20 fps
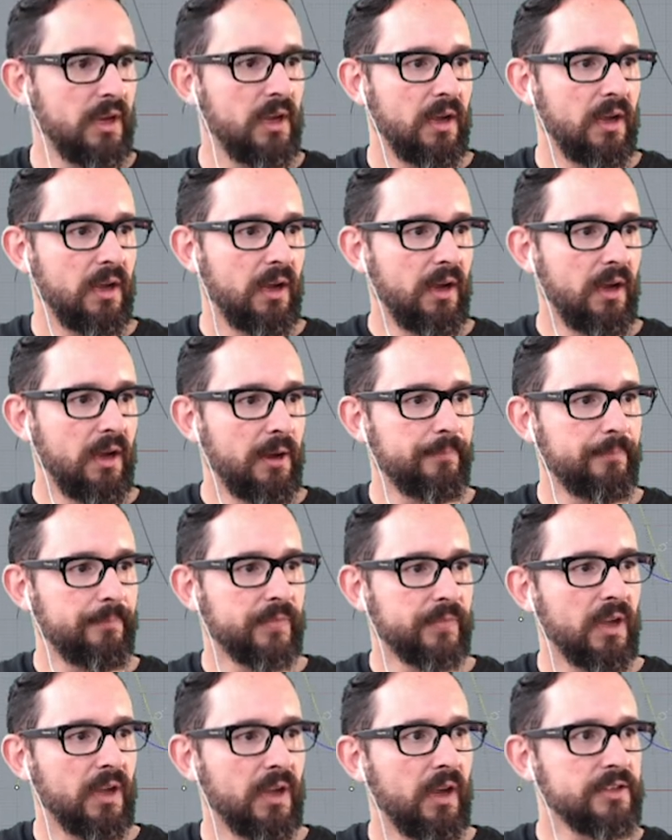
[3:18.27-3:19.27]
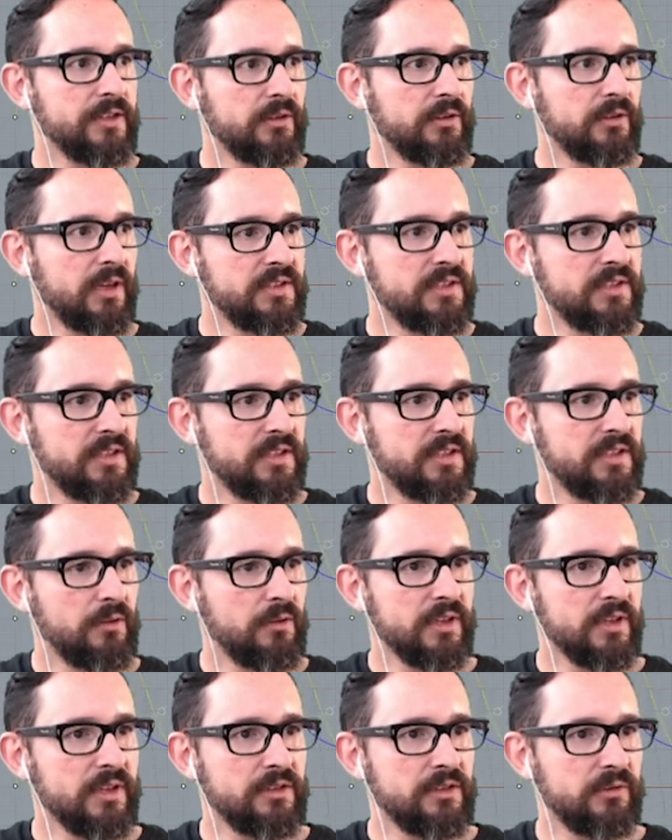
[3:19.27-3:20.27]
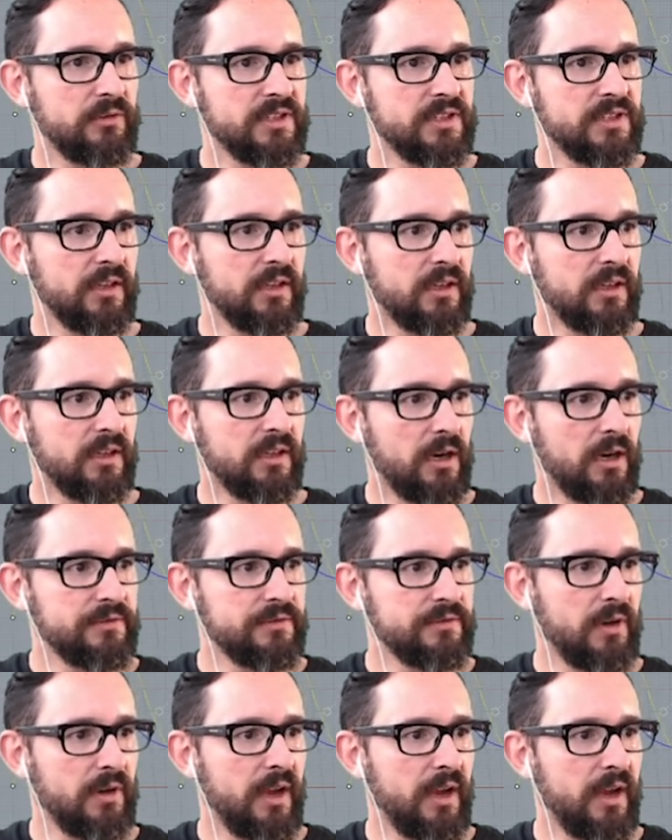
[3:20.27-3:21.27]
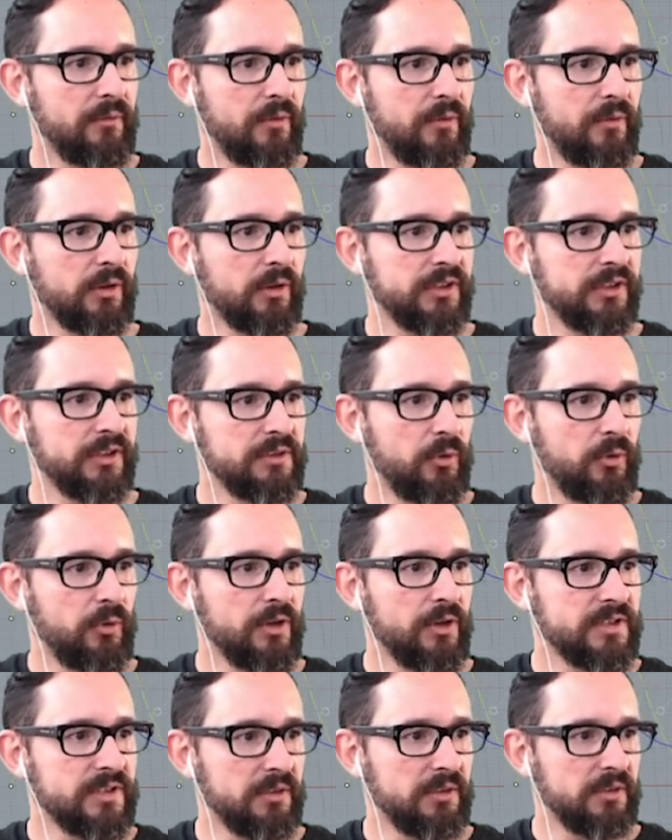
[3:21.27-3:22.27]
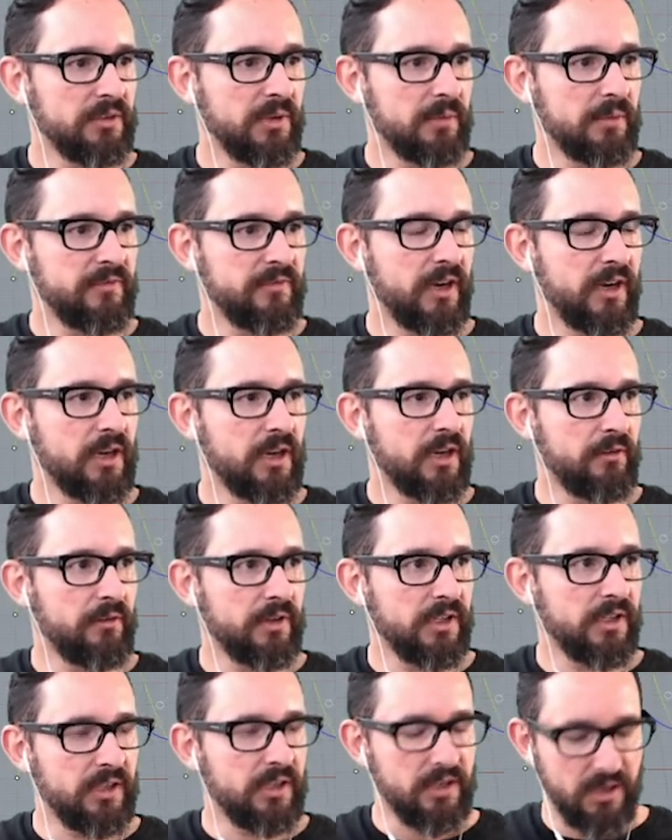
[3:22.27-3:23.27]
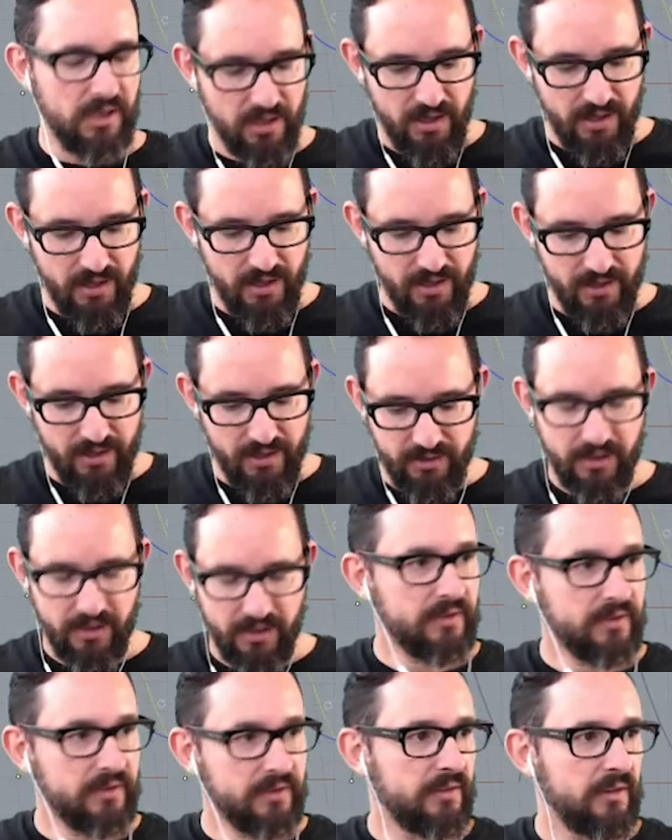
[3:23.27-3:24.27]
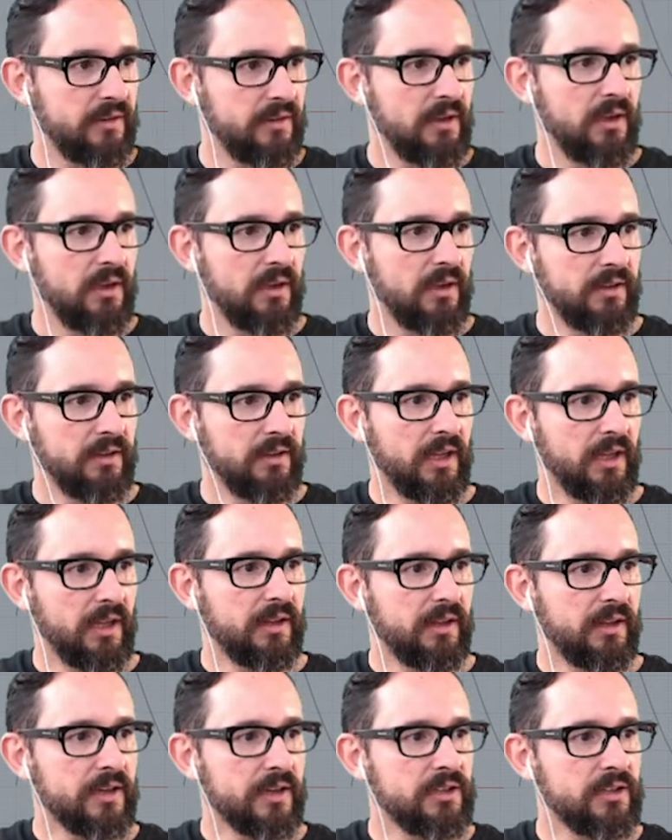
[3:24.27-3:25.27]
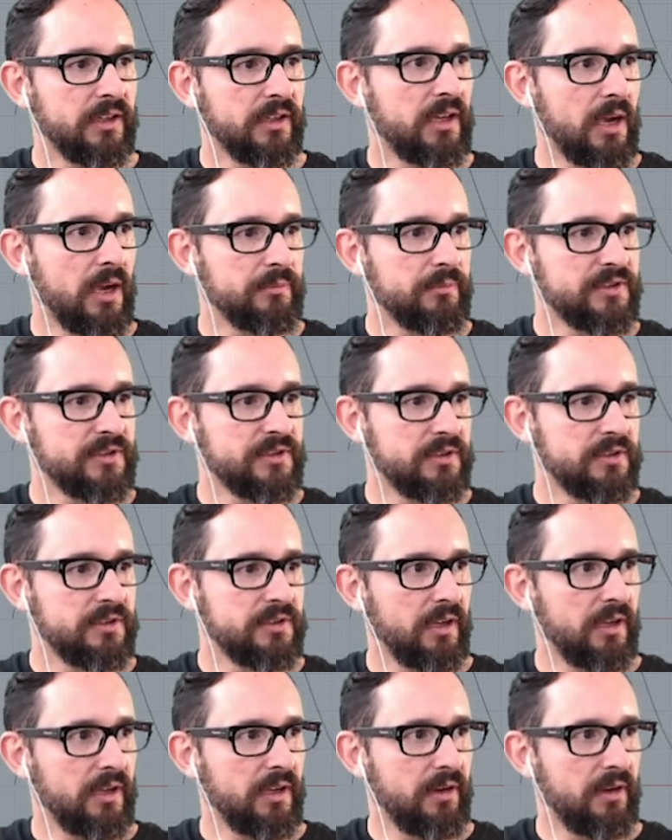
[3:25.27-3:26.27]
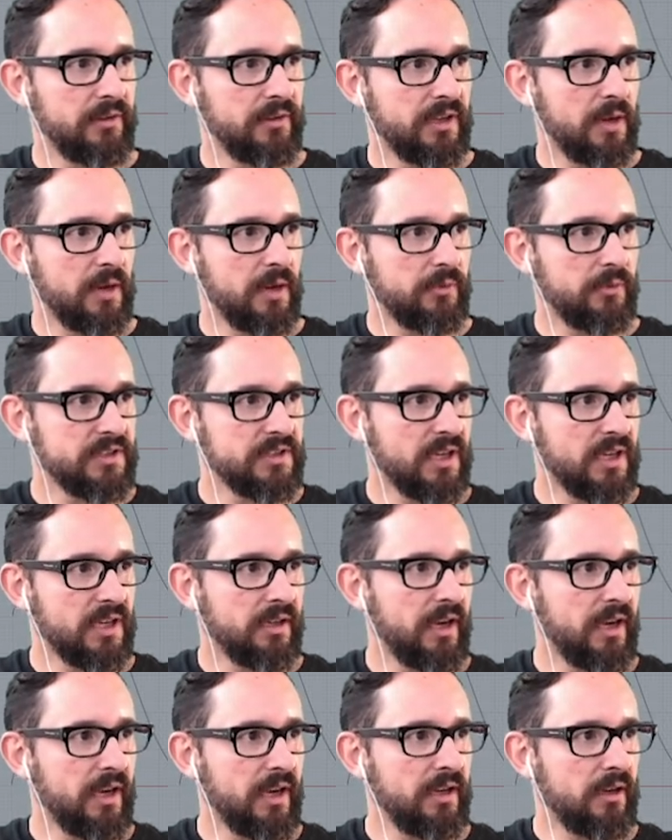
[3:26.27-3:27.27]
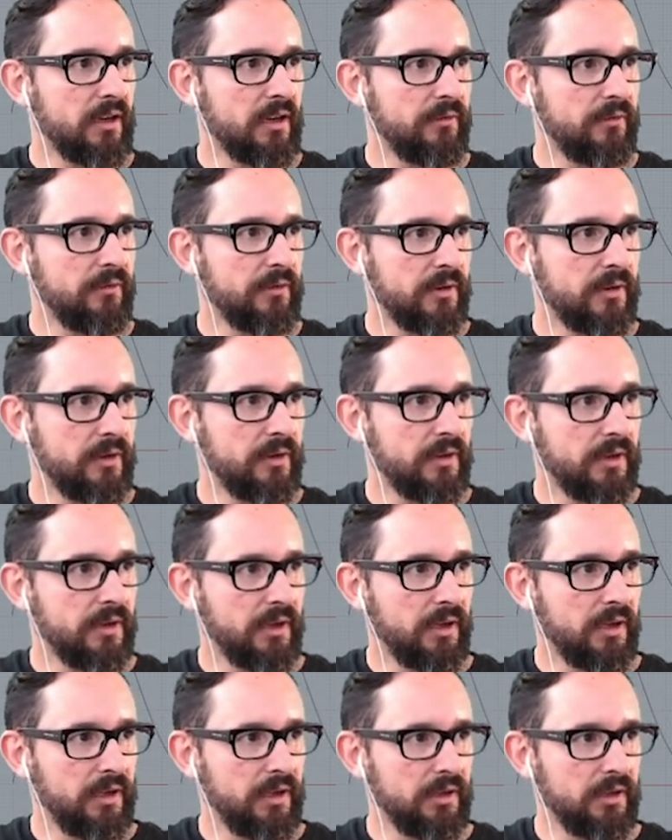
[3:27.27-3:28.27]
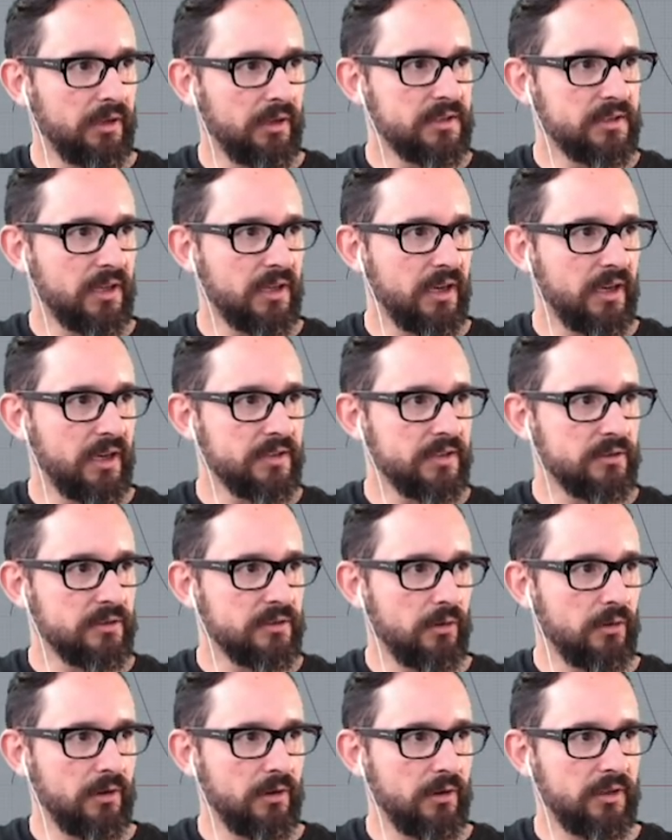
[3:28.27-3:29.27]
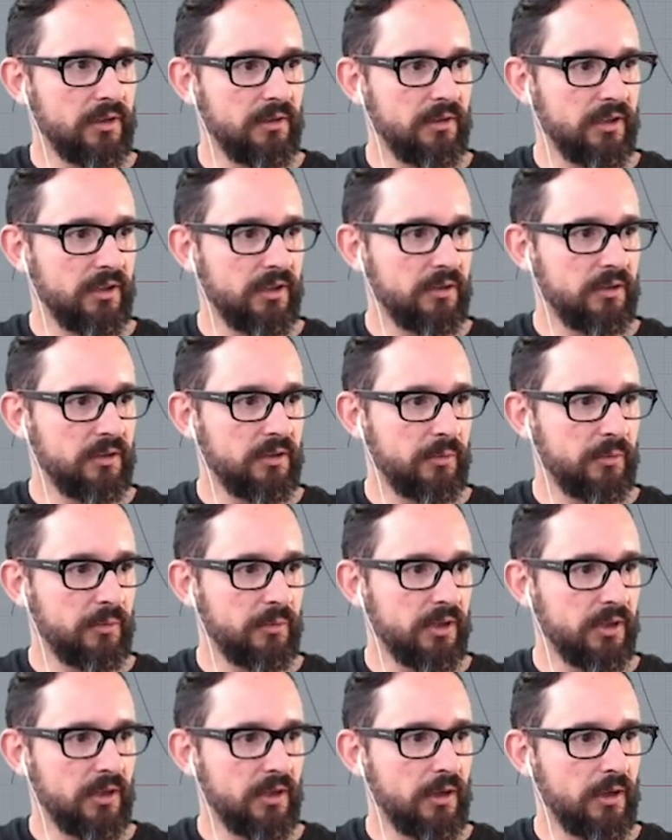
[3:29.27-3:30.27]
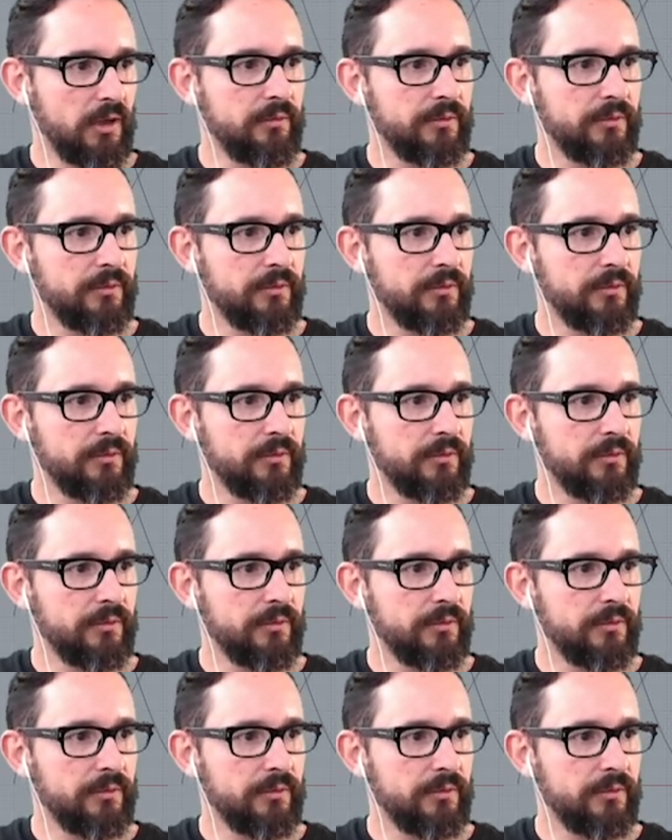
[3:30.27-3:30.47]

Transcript: As you can see, once you design the curves, you have all these points and become very curvilinear, and that actually comes every time you design any curve, in this case, or even the interpolate curve.